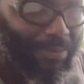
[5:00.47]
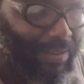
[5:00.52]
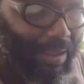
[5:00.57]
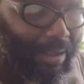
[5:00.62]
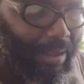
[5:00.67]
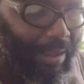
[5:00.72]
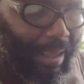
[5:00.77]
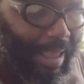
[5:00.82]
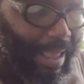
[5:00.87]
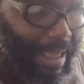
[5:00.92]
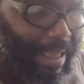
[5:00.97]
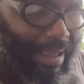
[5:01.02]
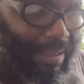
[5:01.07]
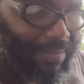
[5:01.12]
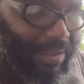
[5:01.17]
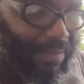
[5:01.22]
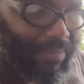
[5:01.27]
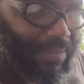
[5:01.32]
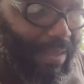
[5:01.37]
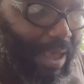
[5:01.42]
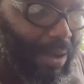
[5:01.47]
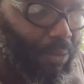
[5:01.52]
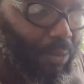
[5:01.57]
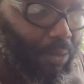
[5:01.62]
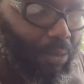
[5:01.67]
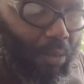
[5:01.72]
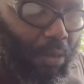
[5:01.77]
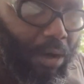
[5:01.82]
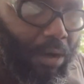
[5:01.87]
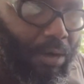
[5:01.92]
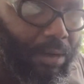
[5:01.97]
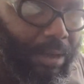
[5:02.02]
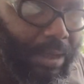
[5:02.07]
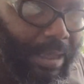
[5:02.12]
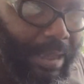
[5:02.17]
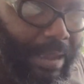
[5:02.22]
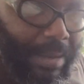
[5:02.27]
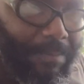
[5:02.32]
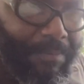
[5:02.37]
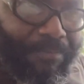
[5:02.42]
think that that would work.
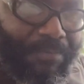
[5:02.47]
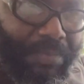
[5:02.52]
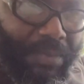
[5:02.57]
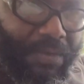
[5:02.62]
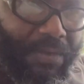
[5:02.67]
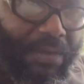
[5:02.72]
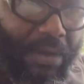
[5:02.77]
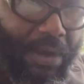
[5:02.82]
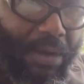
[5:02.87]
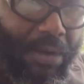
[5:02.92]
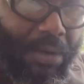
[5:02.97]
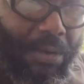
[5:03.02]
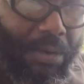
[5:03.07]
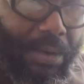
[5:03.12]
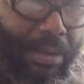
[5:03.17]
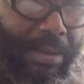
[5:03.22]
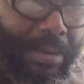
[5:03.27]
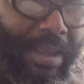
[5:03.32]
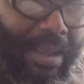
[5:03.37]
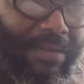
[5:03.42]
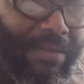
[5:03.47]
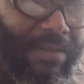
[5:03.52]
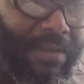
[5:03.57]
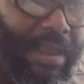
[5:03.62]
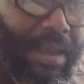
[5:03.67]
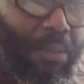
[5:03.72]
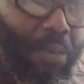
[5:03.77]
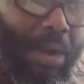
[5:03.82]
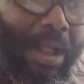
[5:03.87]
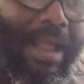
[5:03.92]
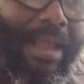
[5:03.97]
So I said, well,